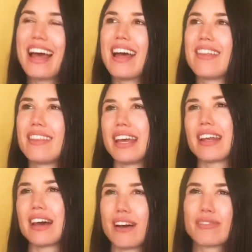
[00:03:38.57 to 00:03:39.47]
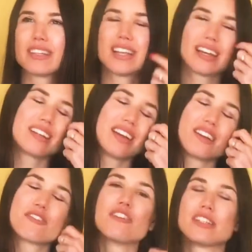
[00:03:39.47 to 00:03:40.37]
And then after that,
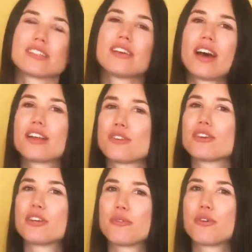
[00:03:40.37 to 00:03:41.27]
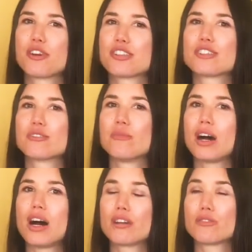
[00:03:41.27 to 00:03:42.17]
it really started to get worse. So
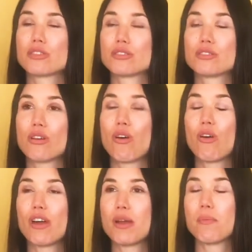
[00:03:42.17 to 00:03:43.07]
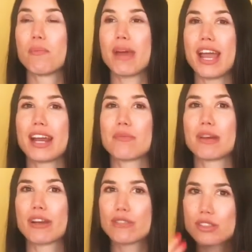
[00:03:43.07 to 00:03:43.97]
my heart was so in pain,
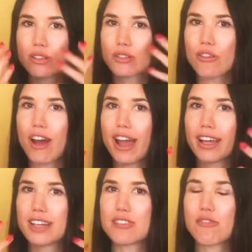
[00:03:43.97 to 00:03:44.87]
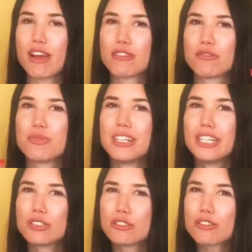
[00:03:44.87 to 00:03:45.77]
but I was not crying. I tried to
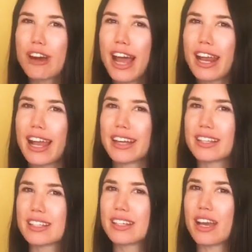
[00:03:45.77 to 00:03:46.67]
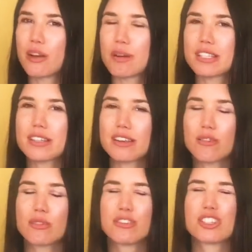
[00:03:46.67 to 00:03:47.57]
cry like it is in the ayahuasca
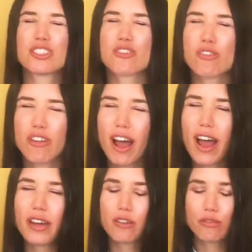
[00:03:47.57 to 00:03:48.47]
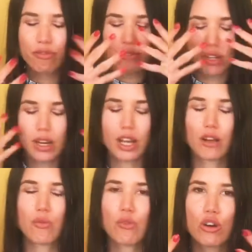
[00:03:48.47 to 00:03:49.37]
ceremony. You just cry and you feel
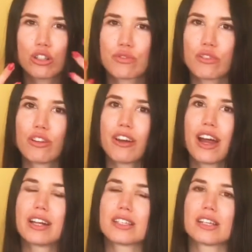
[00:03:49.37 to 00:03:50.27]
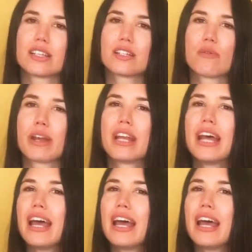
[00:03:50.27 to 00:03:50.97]
like a waterfall, your eyes are getting wet.